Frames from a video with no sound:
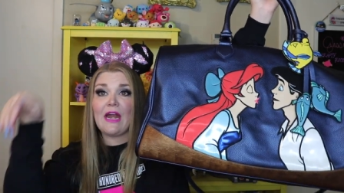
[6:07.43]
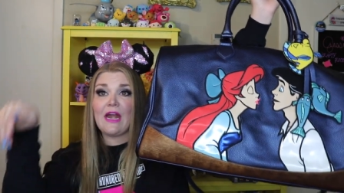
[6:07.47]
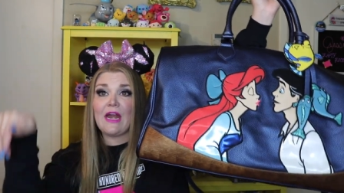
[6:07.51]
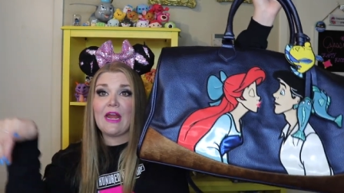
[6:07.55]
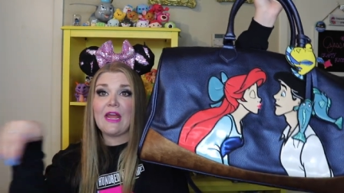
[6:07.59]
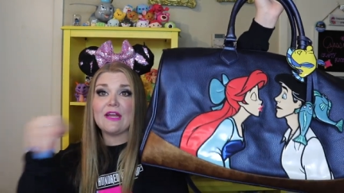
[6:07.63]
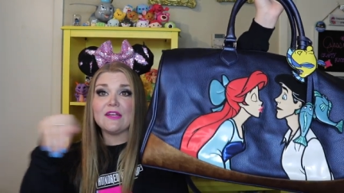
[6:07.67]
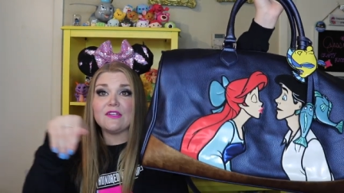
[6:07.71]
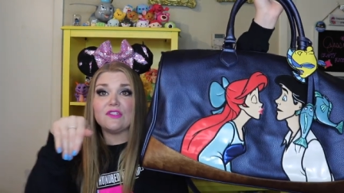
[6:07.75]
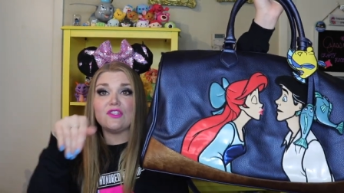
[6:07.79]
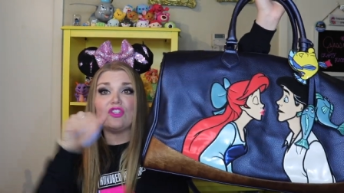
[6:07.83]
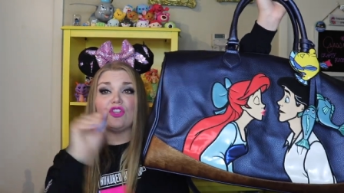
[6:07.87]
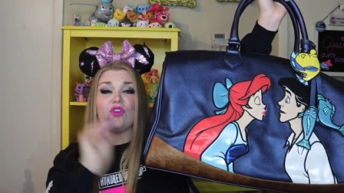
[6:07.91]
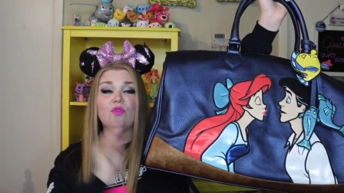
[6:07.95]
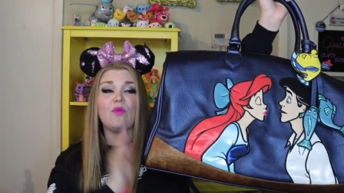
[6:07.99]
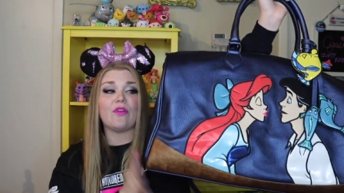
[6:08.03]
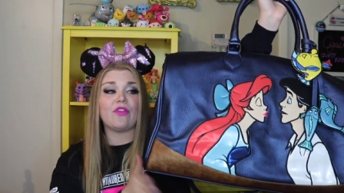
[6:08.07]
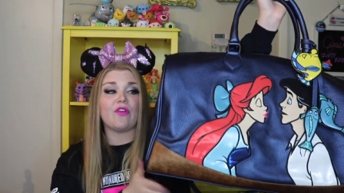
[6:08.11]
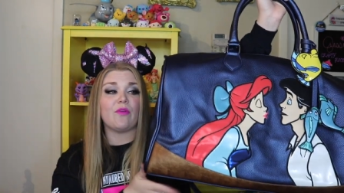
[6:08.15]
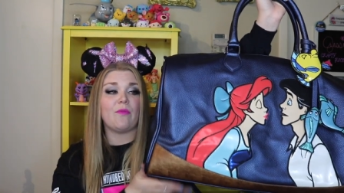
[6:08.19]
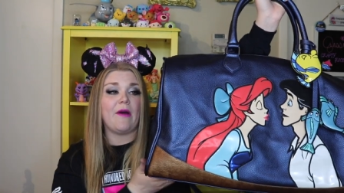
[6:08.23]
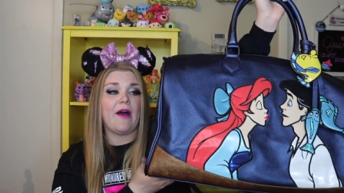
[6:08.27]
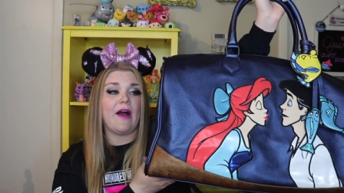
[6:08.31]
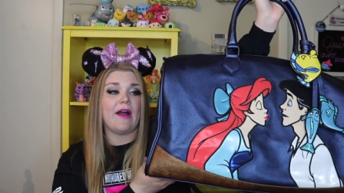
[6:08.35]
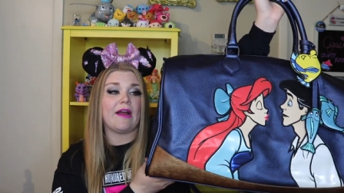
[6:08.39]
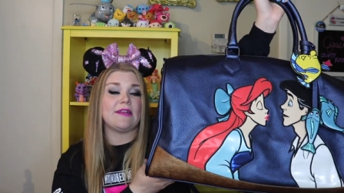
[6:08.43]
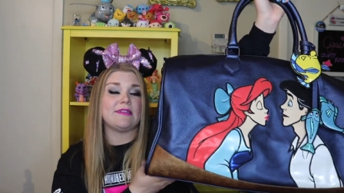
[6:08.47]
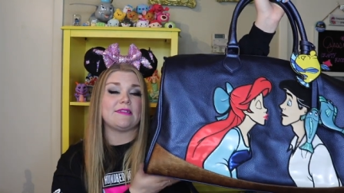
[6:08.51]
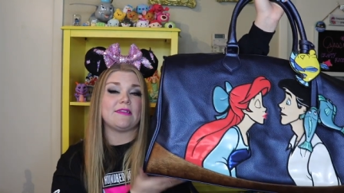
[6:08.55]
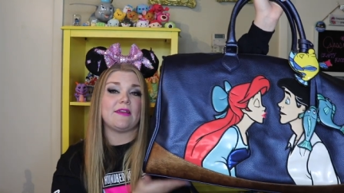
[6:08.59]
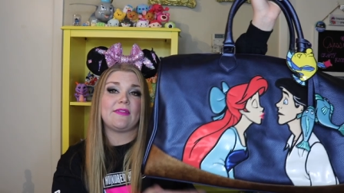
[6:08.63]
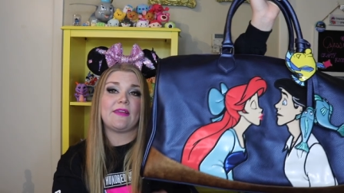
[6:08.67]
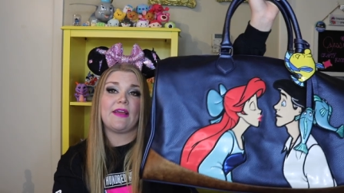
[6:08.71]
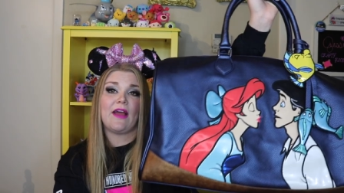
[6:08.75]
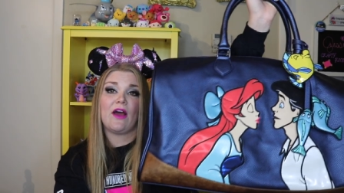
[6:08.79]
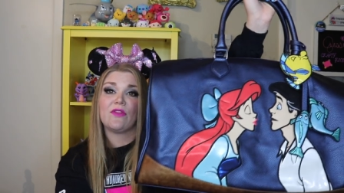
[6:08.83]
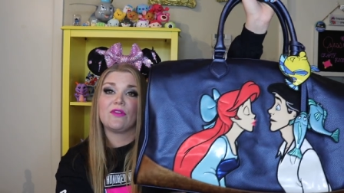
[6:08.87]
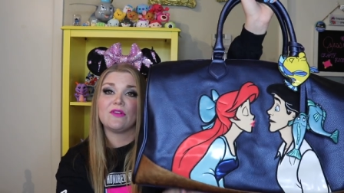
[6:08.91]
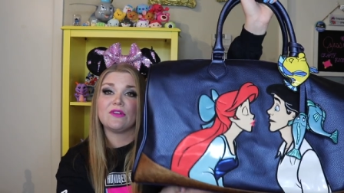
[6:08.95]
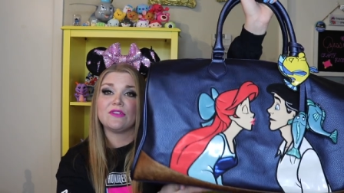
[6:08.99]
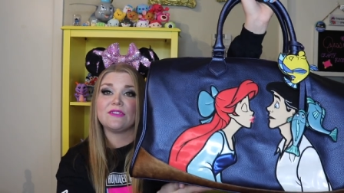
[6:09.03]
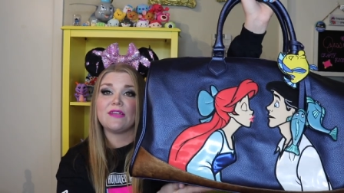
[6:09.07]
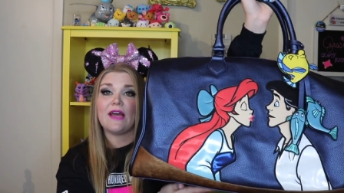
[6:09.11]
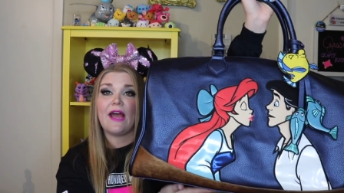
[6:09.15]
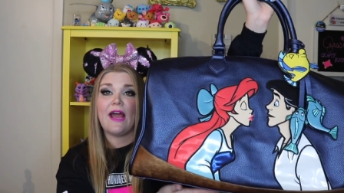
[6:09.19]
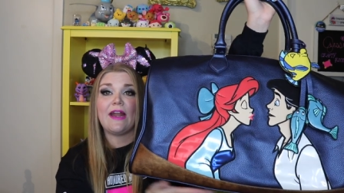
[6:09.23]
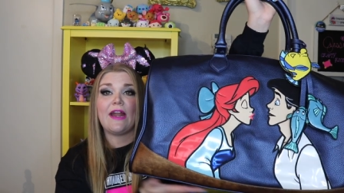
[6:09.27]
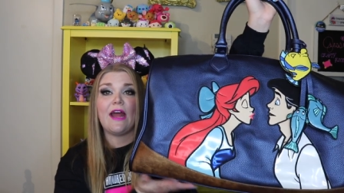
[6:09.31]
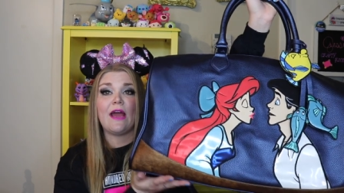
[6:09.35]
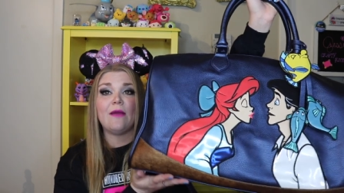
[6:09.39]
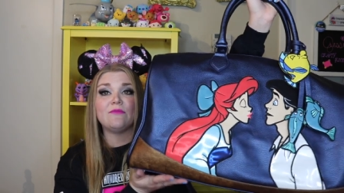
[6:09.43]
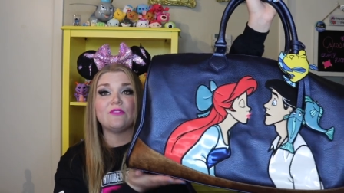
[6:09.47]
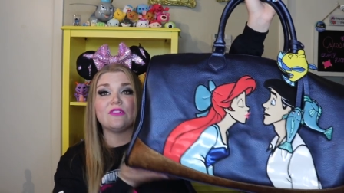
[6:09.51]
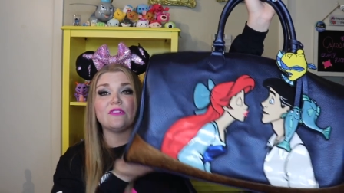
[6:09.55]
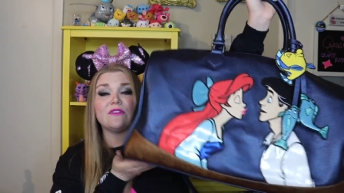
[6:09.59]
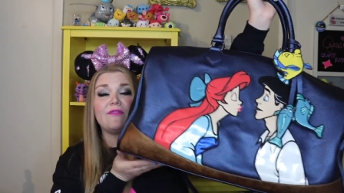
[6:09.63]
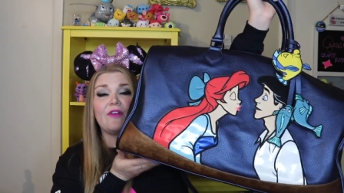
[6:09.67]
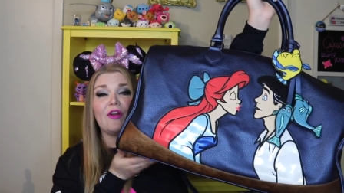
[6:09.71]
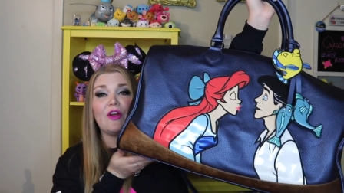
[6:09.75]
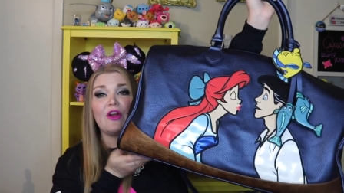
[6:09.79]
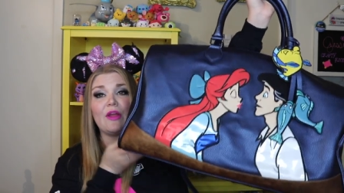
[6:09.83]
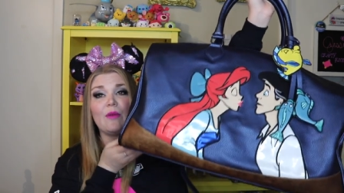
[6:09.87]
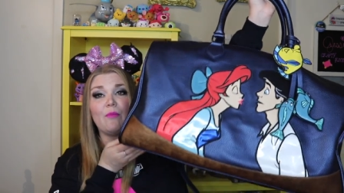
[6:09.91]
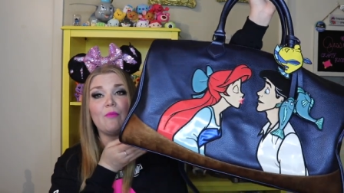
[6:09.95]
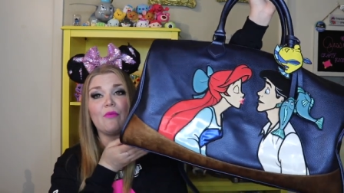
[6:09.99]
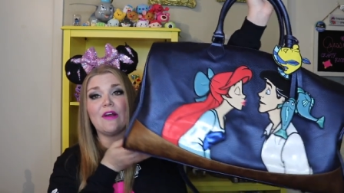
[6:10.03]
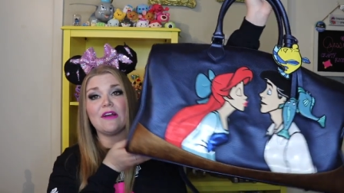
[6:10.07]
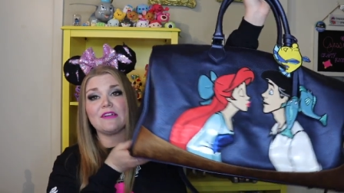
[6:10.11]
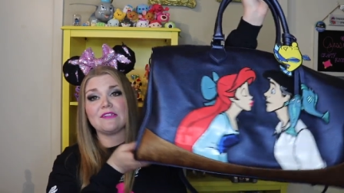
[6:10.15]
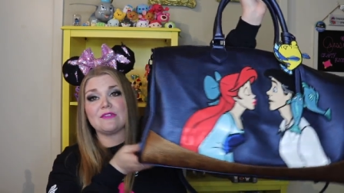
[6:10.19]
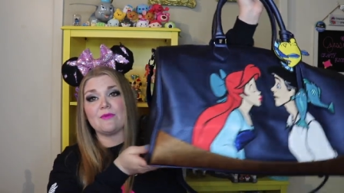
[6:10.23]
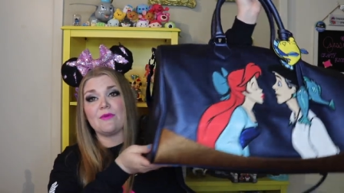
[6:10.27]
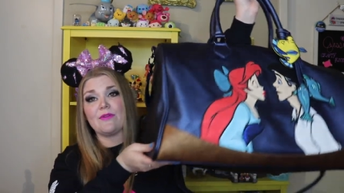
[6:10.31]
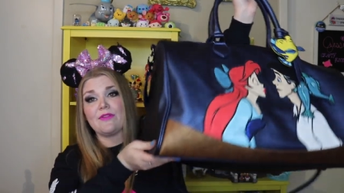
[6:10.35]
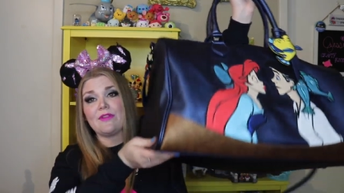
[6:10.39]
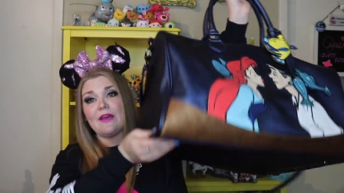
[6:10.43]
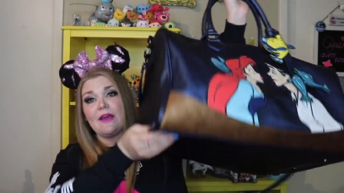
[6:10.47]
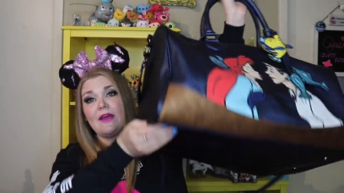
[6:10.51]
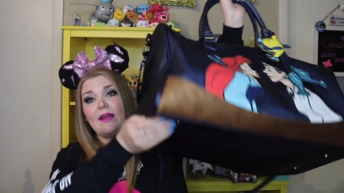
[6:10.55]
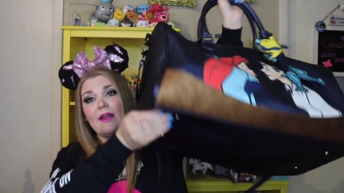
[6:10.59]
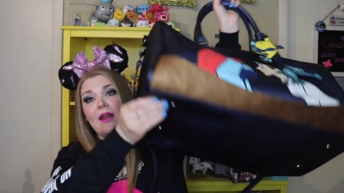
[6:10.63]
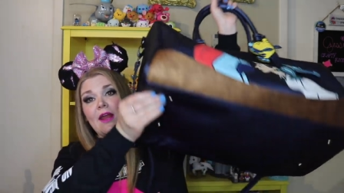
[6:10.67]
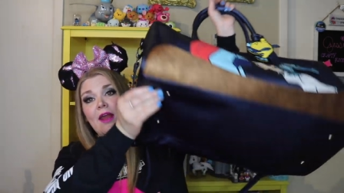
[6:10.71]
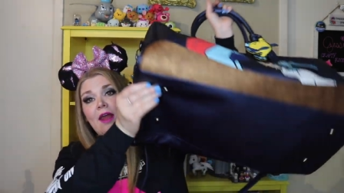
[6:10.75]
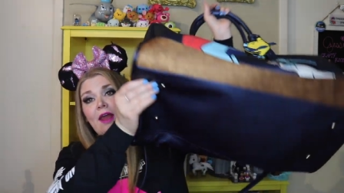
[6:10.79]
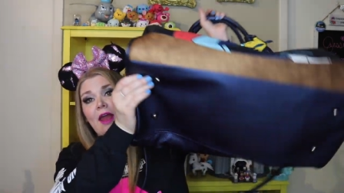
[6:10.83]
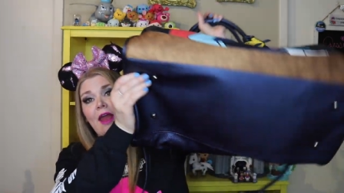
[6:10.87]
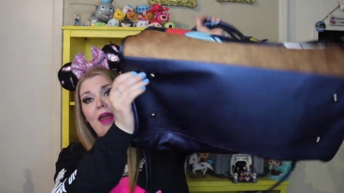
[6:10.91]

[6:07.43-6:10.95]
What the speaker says: and it has two other pockets on the other side. I'm just very impressed with it.